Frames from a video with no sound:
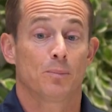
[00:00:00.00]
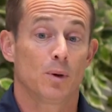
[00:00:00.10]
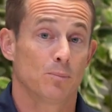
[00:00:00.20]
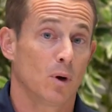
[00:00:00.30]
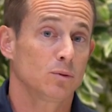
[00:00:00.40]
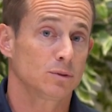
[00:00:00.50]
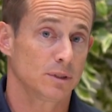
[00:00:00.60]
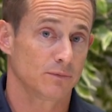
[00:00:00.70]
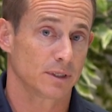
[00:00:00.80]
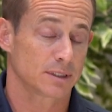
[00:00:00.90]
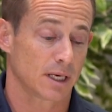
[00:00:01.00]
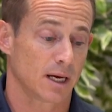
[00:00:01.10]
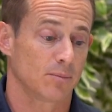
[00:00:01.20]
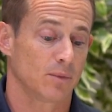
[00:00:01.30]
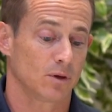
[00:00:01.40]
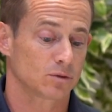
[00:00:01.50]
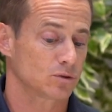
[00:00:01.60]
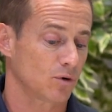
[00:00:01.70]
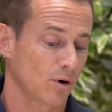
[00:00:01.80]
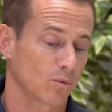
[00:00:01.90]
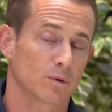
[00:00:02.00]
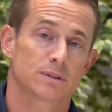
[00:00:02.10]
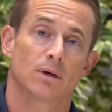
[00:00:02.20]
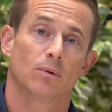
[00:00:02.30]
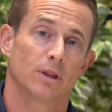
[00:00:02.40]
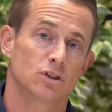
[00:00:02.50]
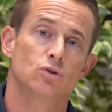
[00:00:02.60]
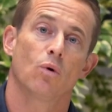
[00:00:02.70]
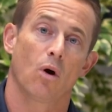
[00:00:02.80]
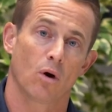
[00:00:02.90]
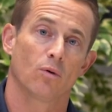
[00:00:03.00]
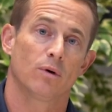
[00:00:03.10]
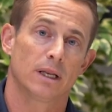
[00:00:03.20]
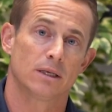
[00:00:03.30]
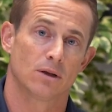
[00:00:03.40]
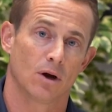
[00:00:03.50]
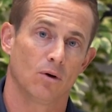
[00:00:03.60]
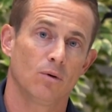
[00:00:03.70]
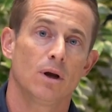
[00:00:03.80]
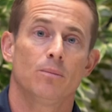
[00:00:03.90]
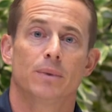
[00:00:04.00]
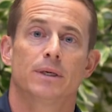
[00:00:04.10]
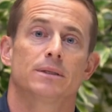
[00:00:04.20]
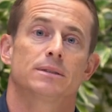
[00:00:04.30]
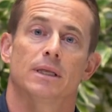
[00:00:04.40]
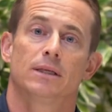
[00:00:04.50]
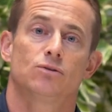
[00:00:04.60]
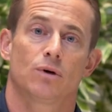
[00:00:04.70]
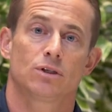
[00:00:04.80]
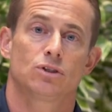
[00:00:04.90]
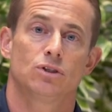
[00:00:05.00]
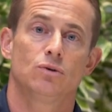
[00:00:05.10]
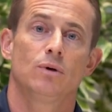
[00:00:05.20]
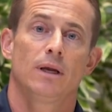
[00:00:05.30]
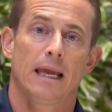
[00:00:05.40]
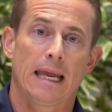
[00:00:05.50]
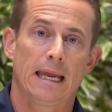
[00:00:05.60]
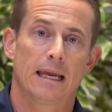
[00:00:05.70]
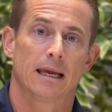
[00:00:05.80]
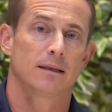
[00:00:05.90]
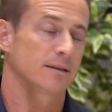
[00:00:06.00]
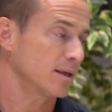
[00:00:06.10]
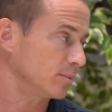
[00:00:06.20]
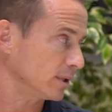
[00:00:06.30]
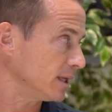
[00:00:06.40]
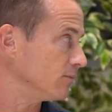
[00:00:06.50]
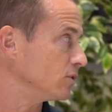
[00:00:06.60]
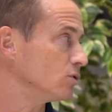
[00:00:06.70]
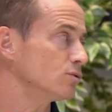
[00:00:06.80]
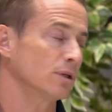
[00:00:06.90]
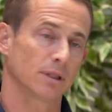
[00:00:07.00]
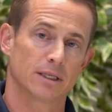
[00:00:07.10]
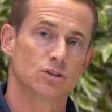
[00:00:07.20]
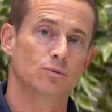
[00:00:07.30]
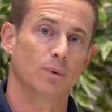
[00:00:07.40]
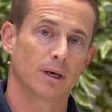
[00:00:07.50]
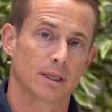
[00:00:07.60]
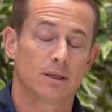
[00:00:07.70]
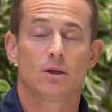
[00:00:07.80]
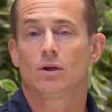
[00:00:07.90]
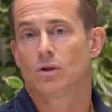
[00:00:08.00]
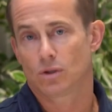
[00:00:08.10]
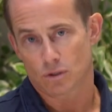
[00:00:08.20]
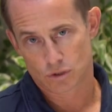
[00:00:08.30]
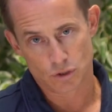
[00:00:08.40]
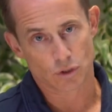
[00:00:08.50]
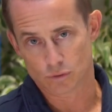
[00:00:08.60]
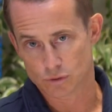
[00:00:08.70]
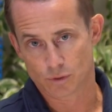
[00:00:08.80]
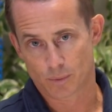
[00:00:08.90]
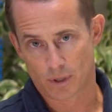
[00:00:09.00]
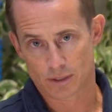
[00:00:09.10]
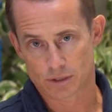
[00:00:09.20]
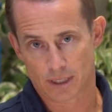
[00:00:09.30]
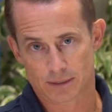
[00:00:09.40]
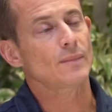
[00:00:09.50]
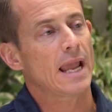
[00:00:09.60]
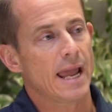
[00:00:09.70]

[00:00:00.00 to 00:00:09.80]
But most of the time, they'll start with someone that you already know because they trust you and they believe in you to lend you money to go do the project.